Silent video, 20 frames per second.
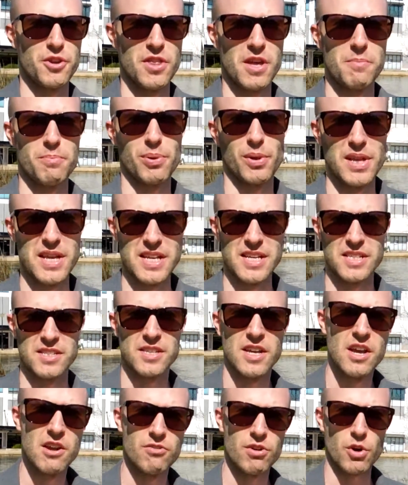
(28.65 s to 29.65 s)
then please
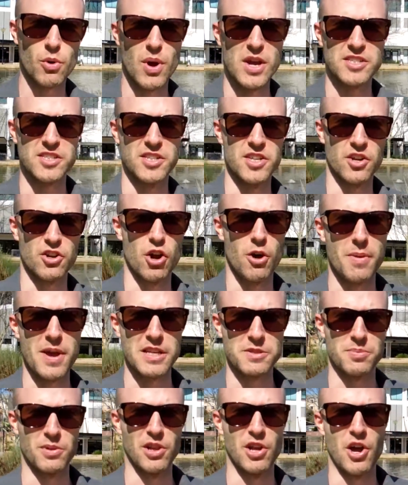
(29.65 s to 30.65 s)
request in the
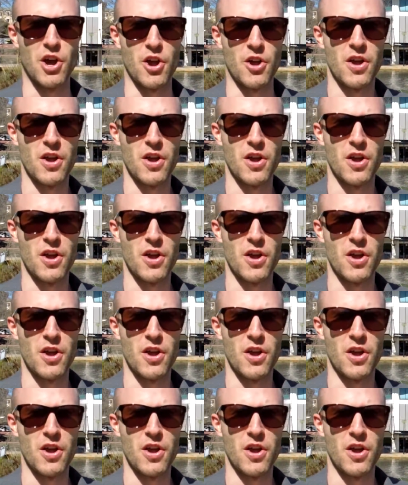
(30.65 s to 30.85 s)
comments below